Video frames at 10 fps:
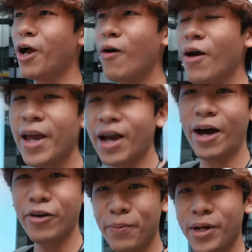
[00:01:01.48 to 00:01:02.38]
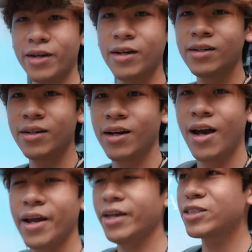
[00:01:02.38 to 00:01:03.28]
around 800 meters
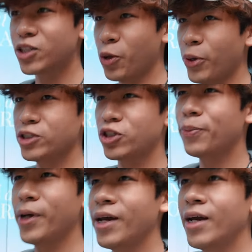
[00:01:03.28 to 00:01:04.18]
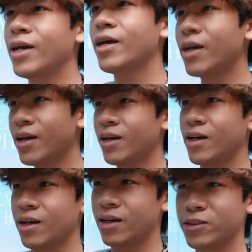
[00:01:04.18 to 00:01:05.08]
and it's going to be
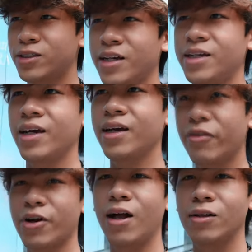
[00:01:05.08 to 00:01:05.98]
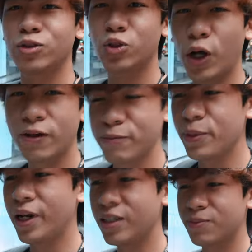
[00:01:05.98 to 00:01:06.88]
taking around 12
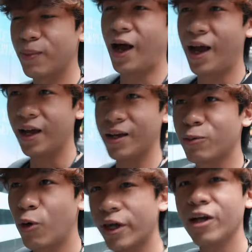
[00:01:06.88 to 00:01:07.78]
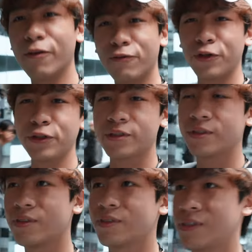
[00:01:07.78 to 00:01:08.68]
minutes by walking on foot.
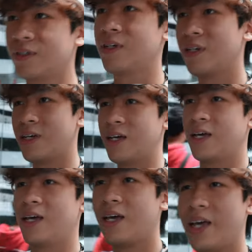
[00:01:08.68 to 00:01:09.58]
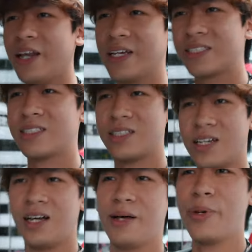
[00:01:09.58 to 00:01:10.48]
It is
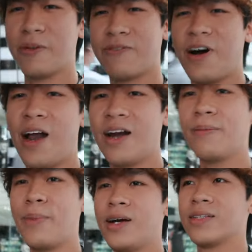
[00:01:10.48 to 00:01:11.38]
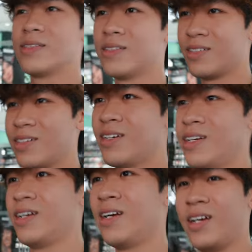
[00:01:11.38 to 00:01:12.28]
a bit far, but
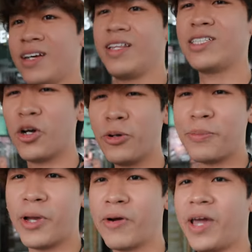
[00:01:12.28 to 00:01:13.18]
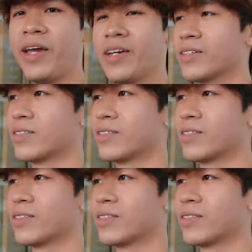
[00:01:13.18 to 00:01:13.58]
it's going to be okay. In